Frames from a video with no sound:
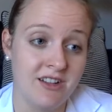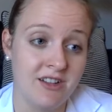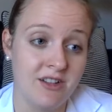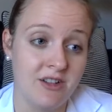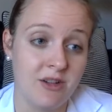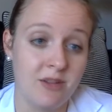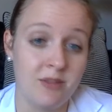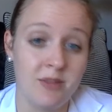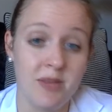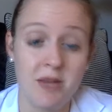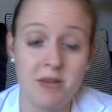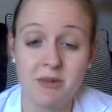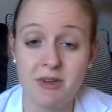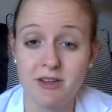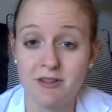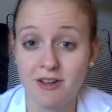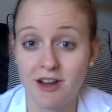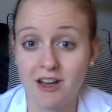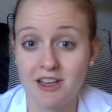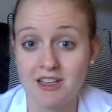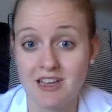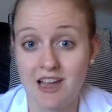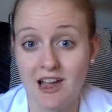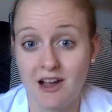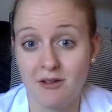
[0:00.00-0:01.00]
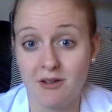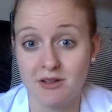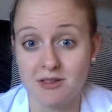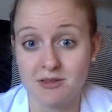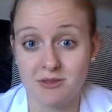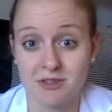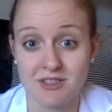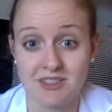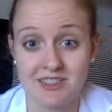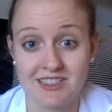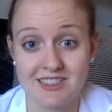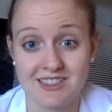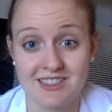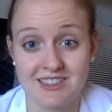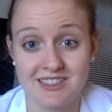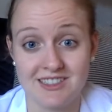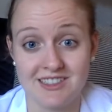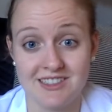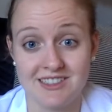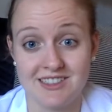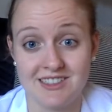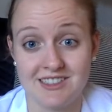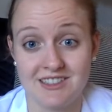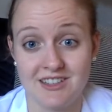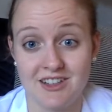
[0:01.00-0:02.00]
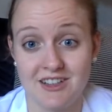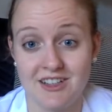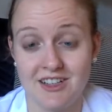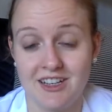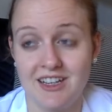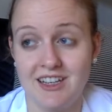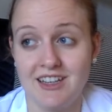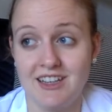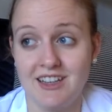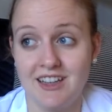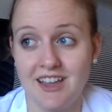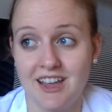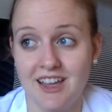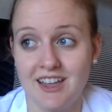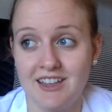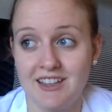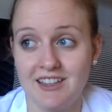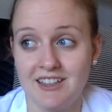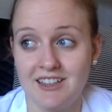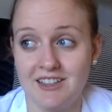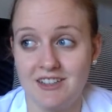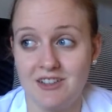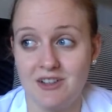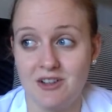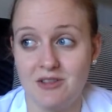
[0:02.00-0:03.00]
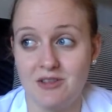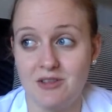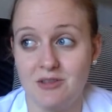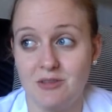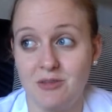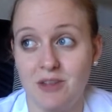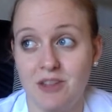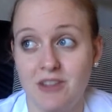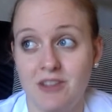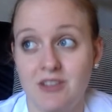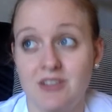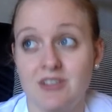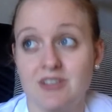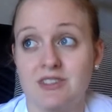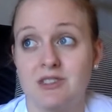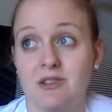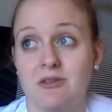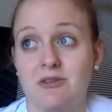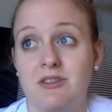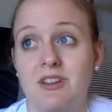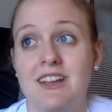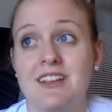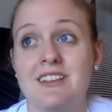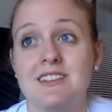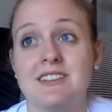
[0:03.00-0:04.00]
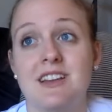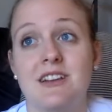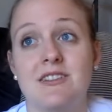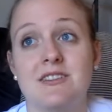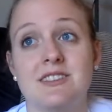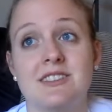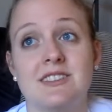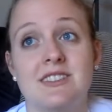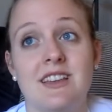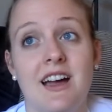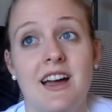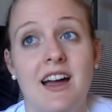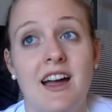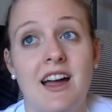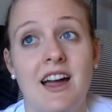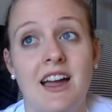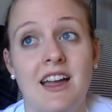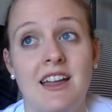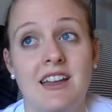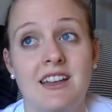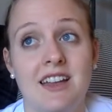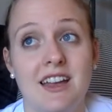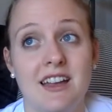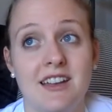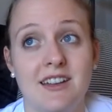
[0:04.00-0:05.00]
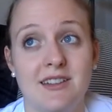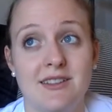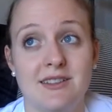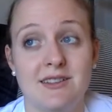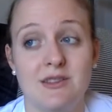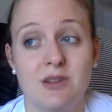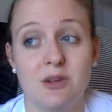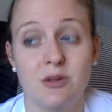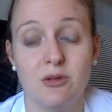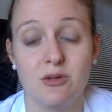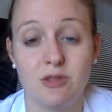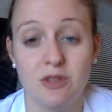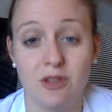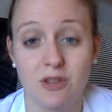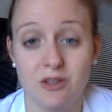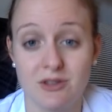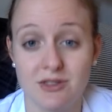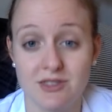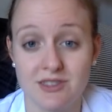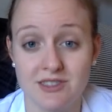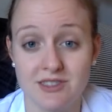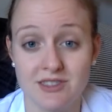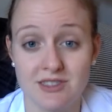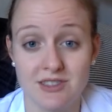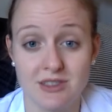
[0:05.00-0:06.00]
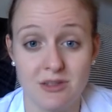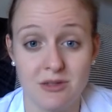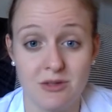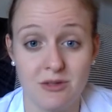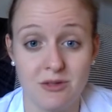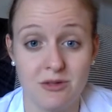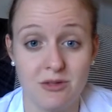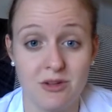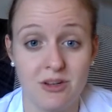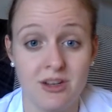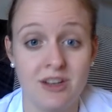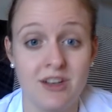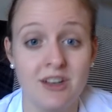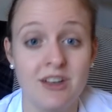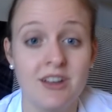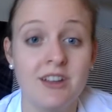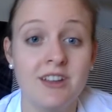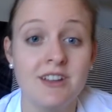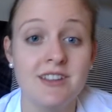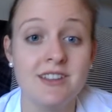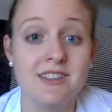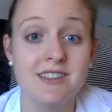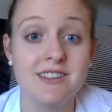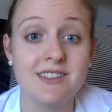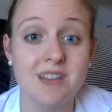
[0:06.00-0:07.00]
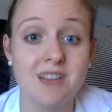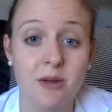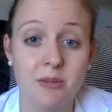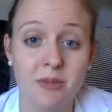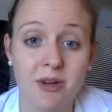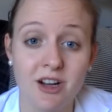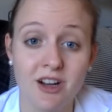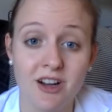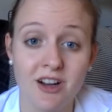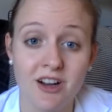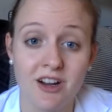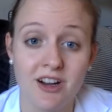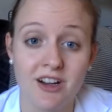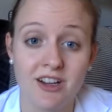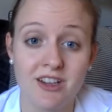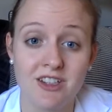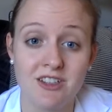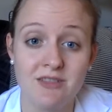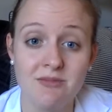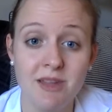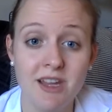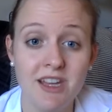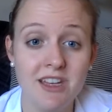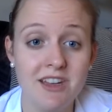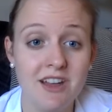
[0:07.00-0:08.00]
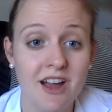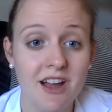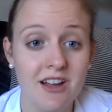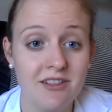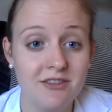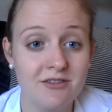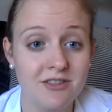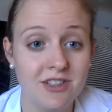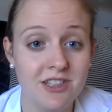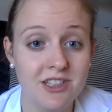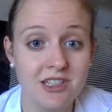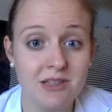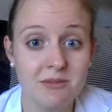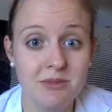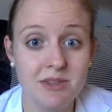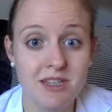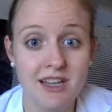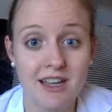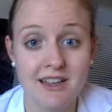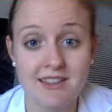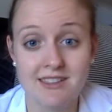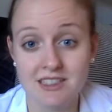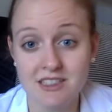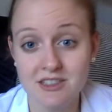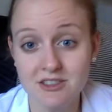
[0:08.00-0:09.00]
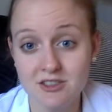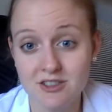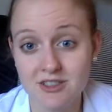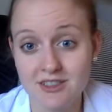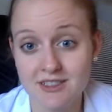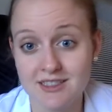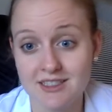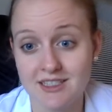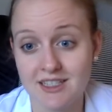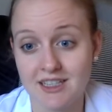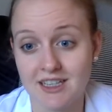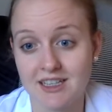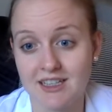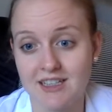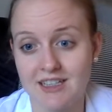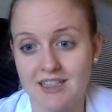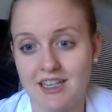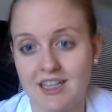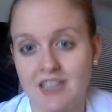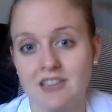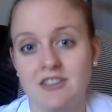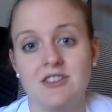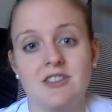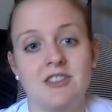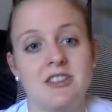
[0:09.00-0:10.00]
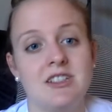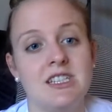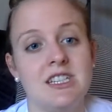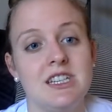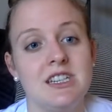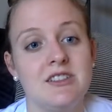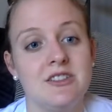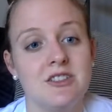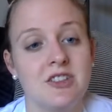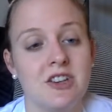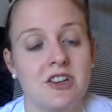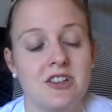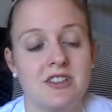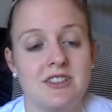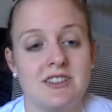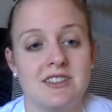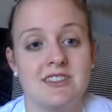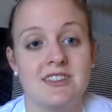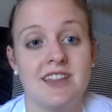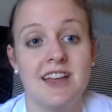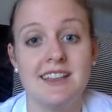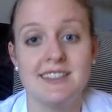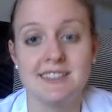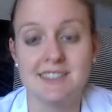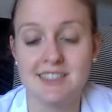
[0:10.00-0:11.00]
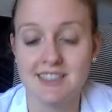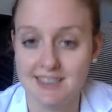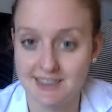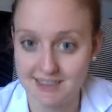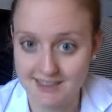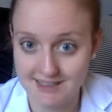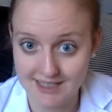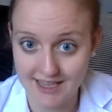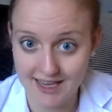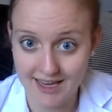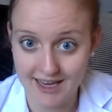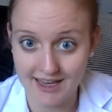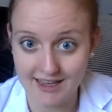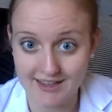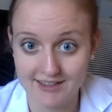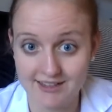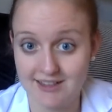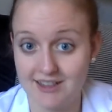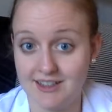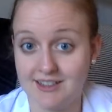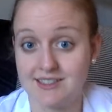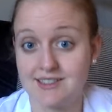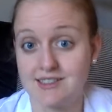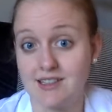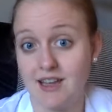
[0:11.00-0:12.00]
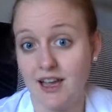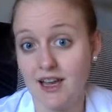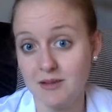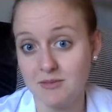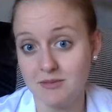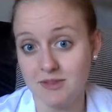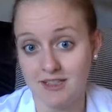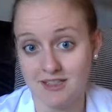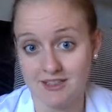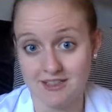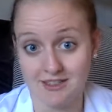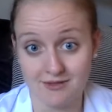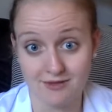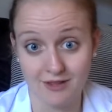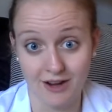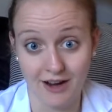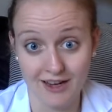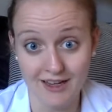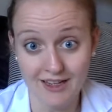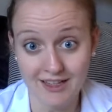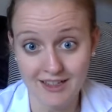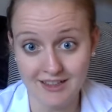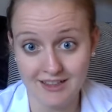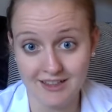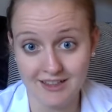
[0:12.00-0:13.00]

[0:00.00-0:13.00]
Or maybe right now as we're distance learning and the weather is so nice outside and it's so close to summer, you may not really be as interested in your teacher's lessons and assignments, right?